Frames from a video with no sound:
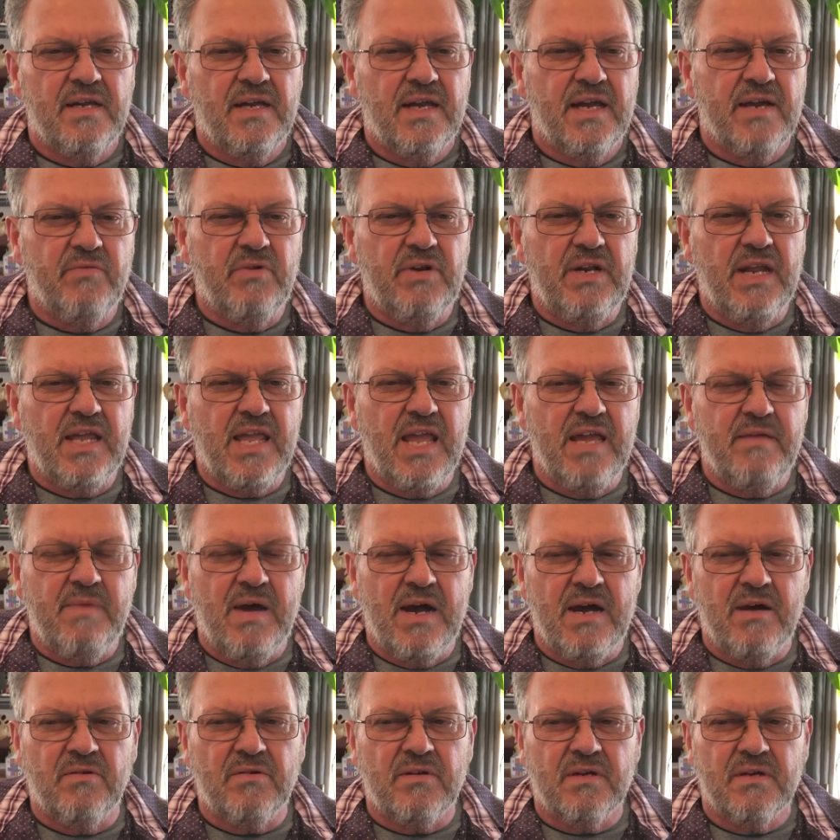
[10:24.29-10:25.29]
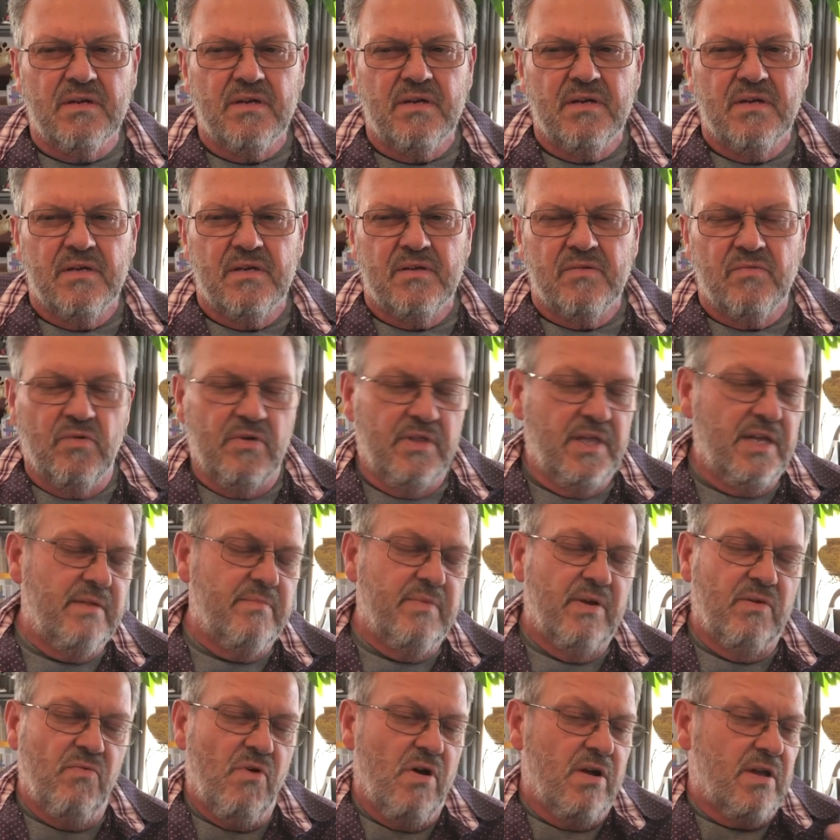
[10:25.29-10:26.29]
And when they came out, well, they had
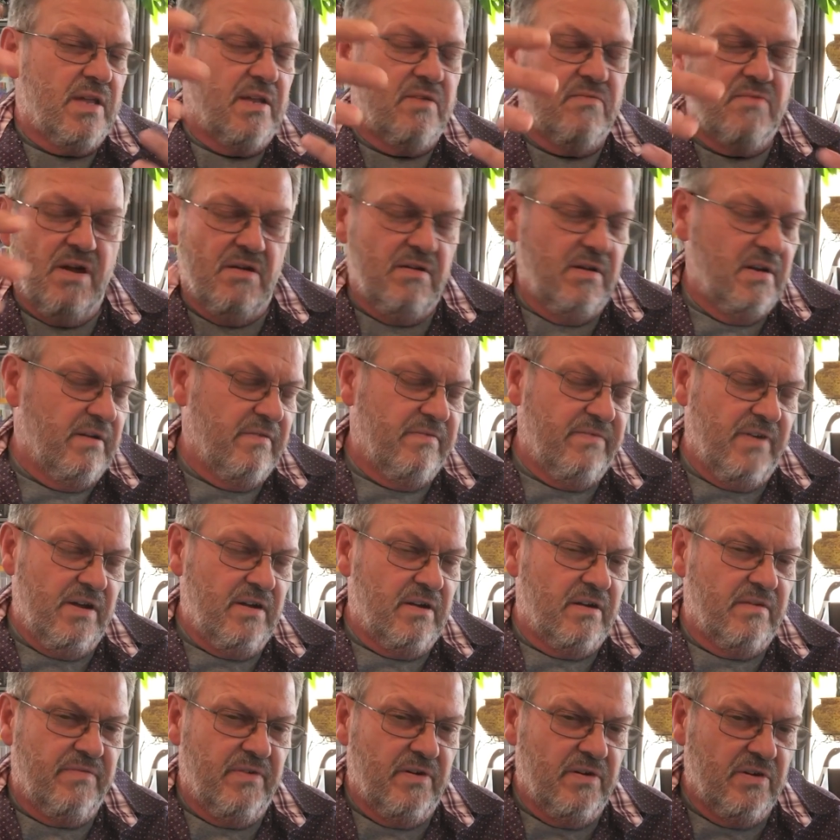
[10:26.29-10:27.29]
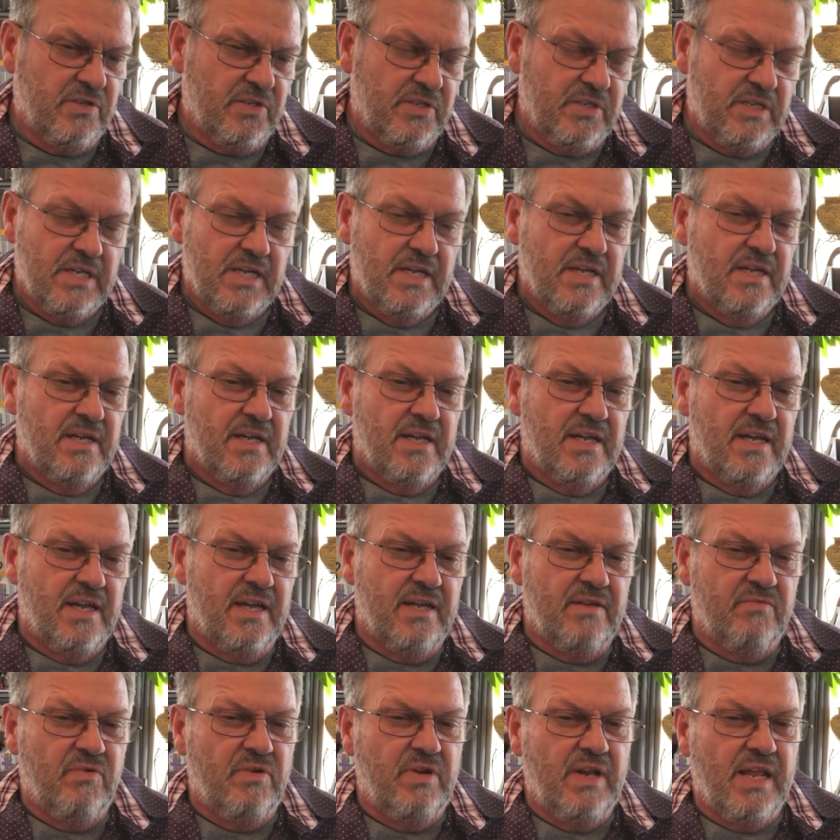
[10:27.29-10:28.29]
been walking around in the fire first,
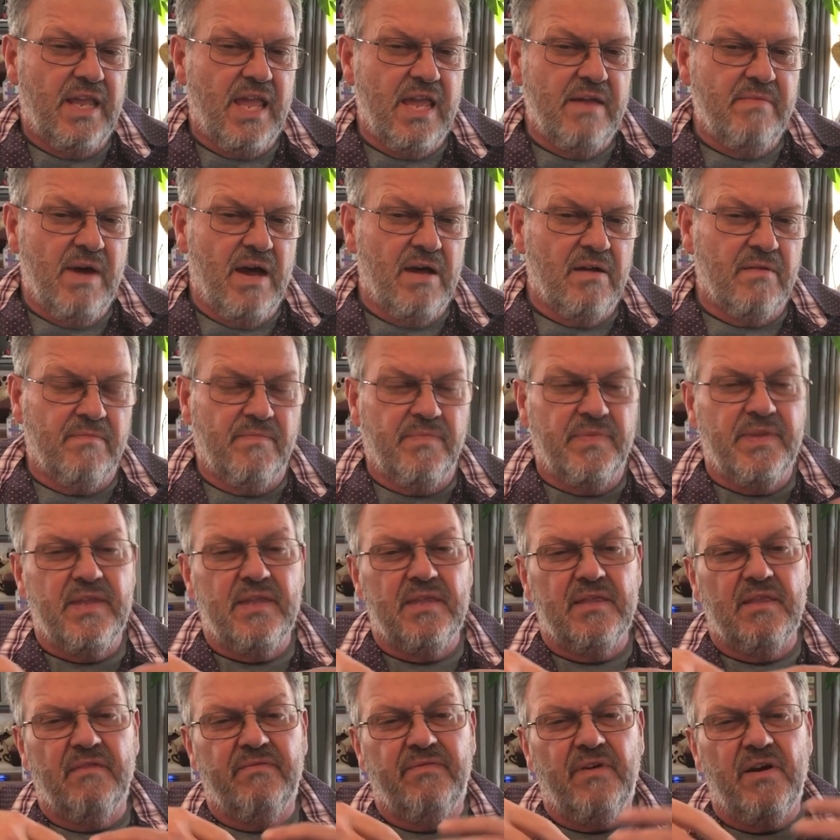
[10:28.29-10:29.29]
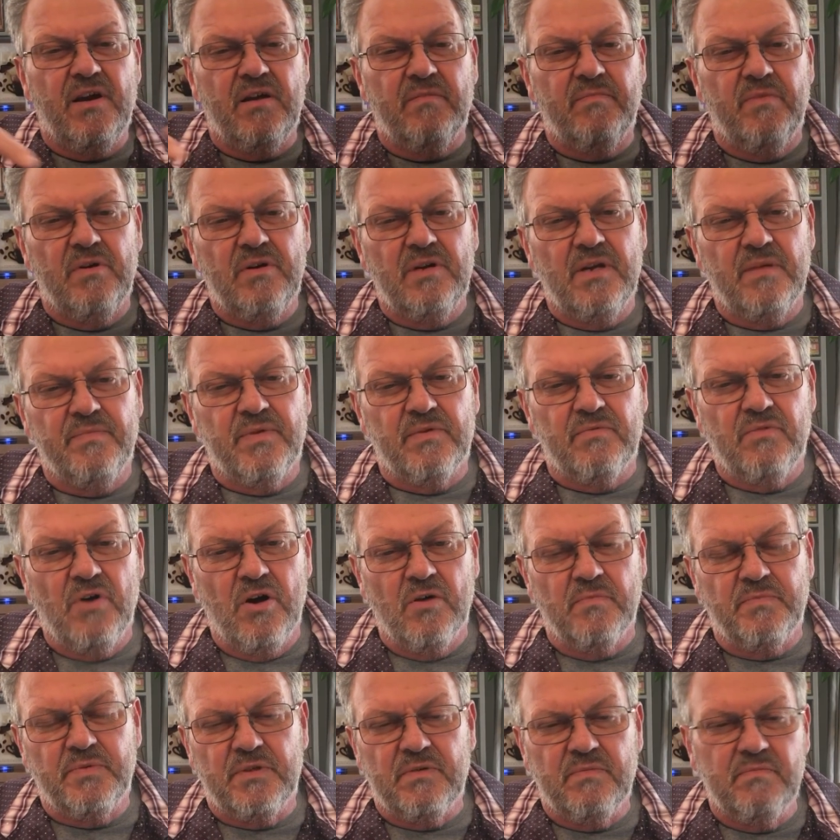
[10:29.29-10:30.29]
and when they came out, the fire burned up the
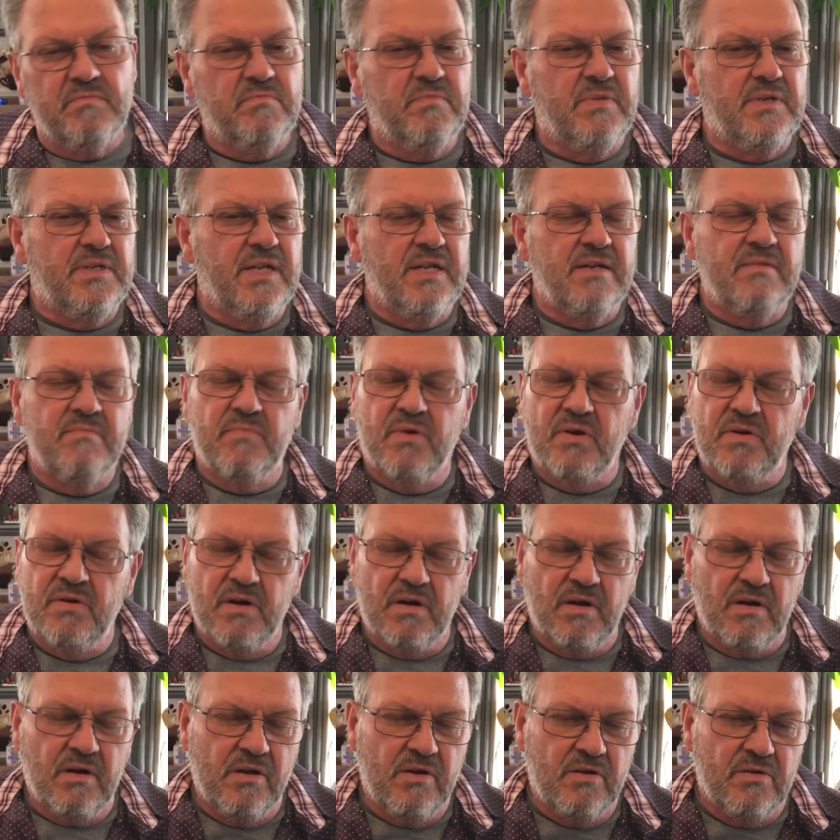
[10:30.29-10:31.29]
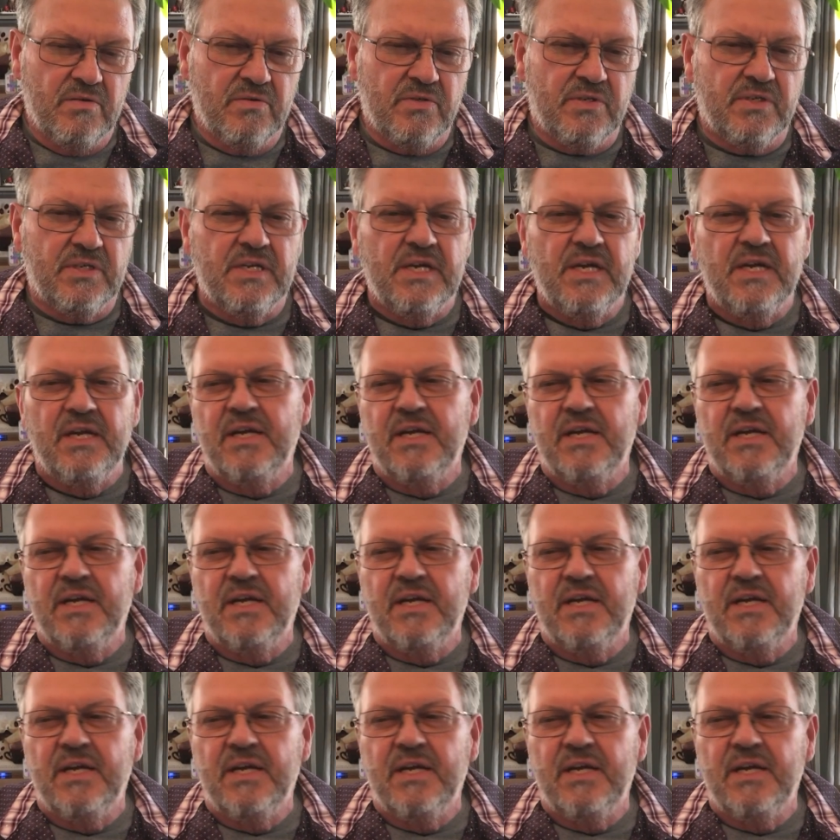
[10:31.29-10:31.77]
ropes, but didn't burn their clothes,